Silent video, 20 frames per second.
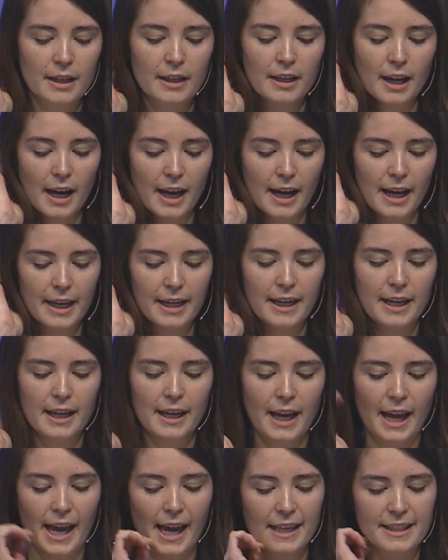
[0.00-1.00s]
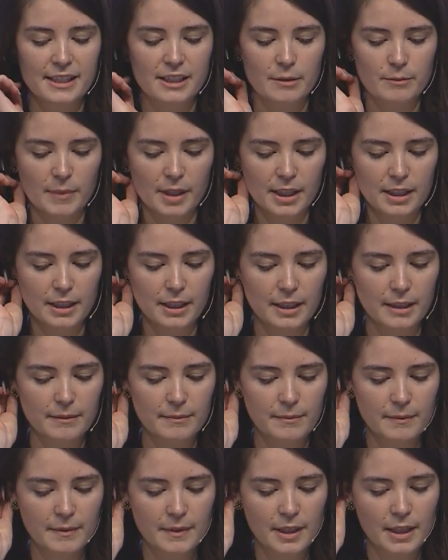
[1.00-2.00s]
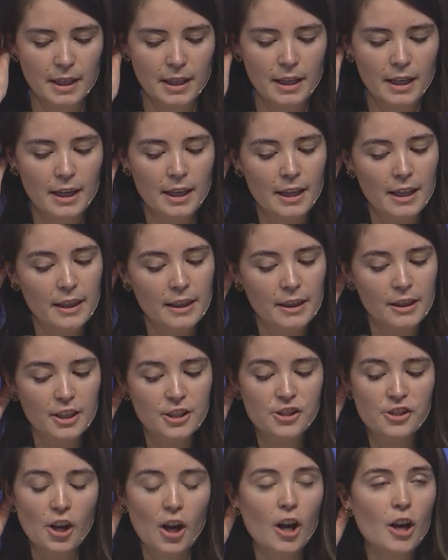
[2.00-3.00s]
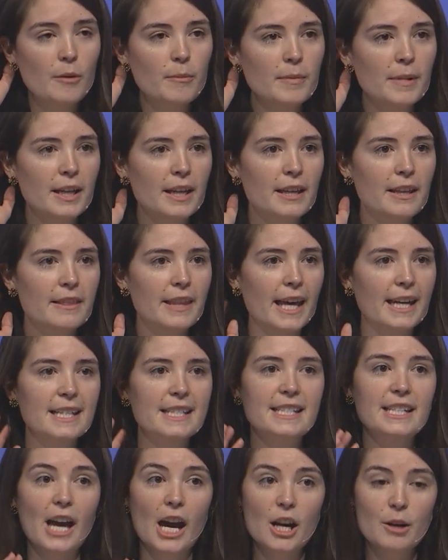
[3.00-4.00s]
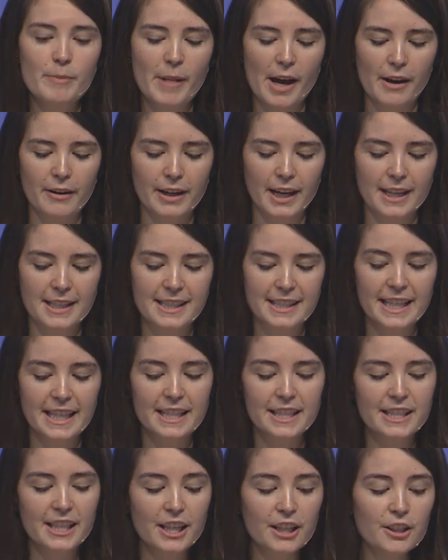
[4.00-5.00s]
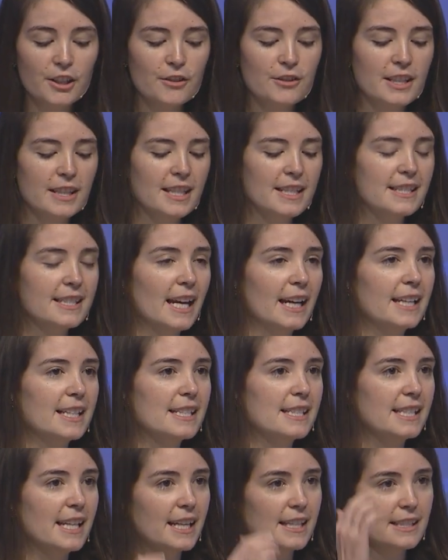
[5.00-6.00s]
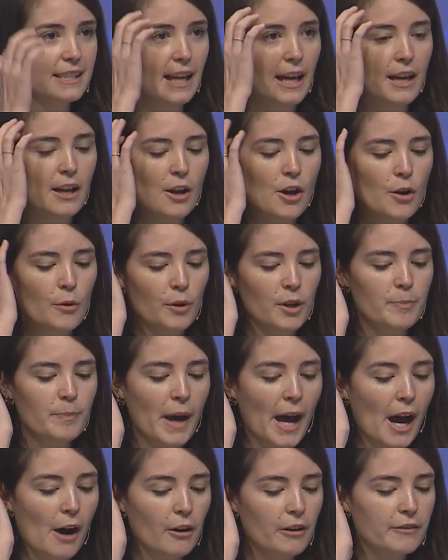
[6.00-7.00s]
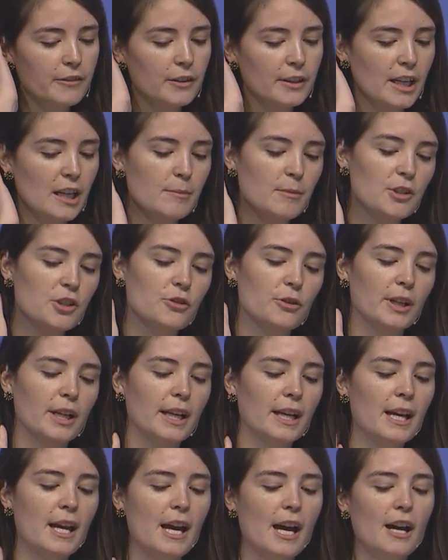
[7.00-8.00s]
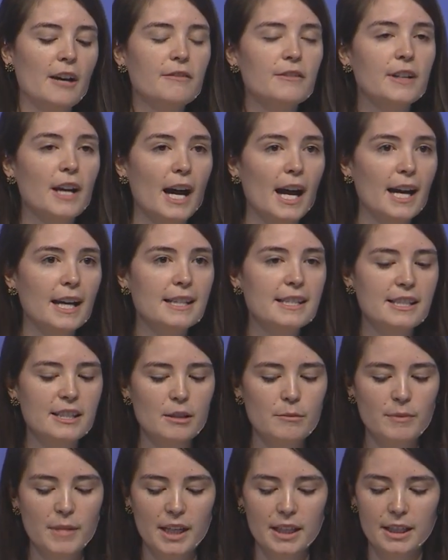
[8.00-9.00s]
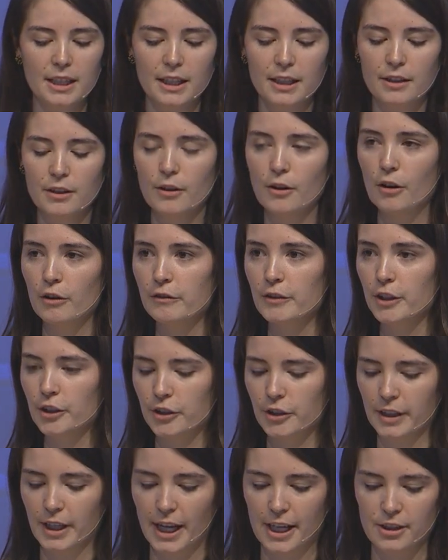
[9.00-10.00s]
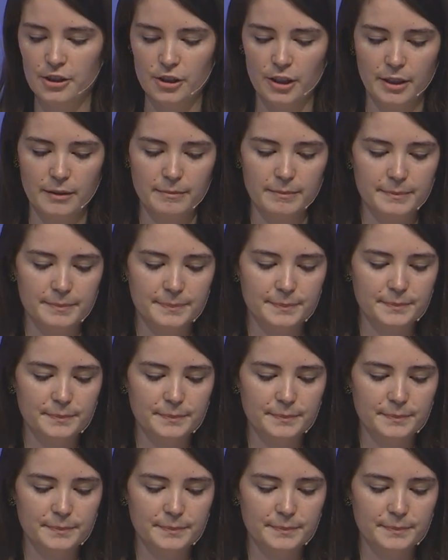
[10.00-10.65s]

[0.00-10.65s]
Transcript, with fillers: God has dominion. The psalm that is not about us continues in the second stanza with powerful imagery of God's dominion over creation.